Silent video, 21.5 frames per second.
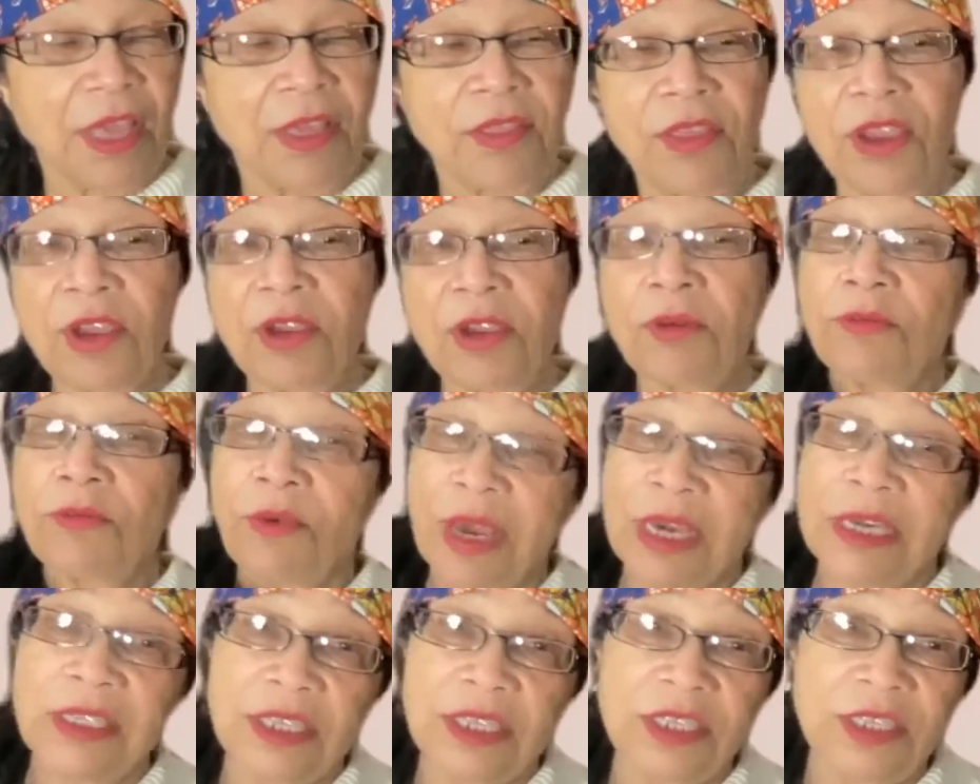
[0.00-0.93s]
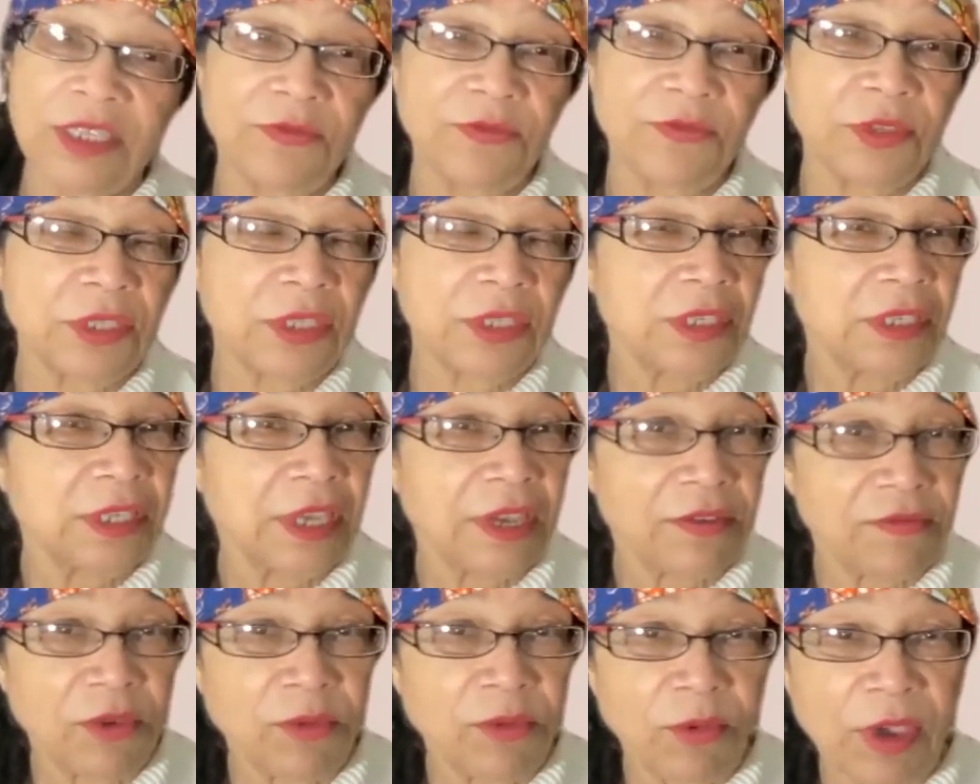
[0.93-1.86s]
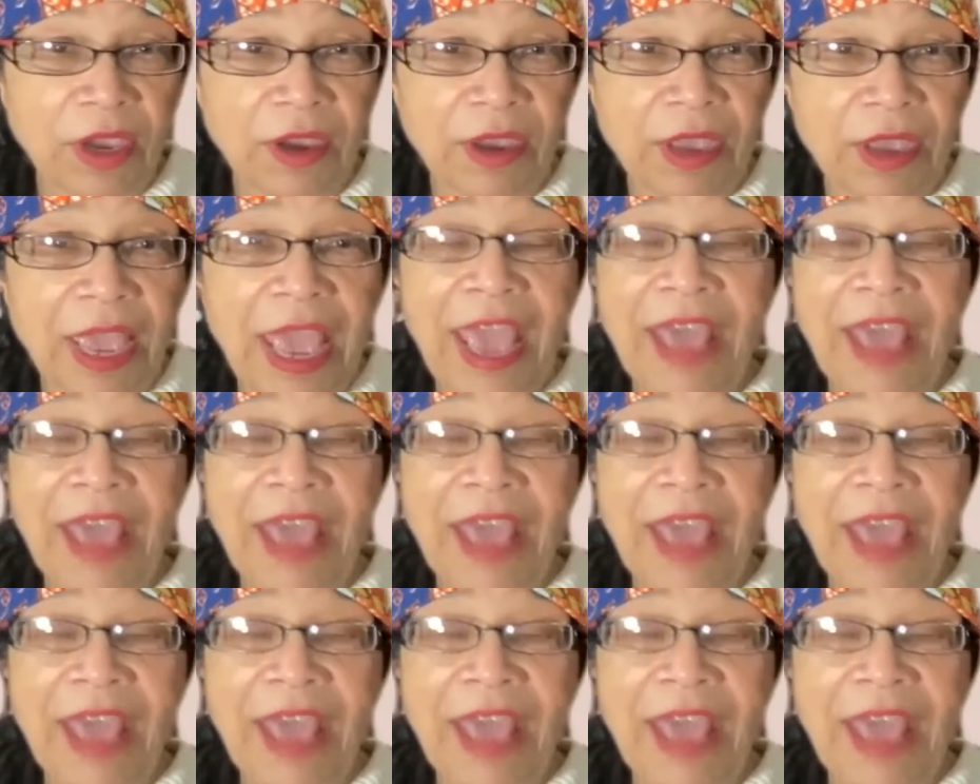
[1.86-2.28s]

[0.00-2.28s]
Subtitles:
There are racial differences everywhere,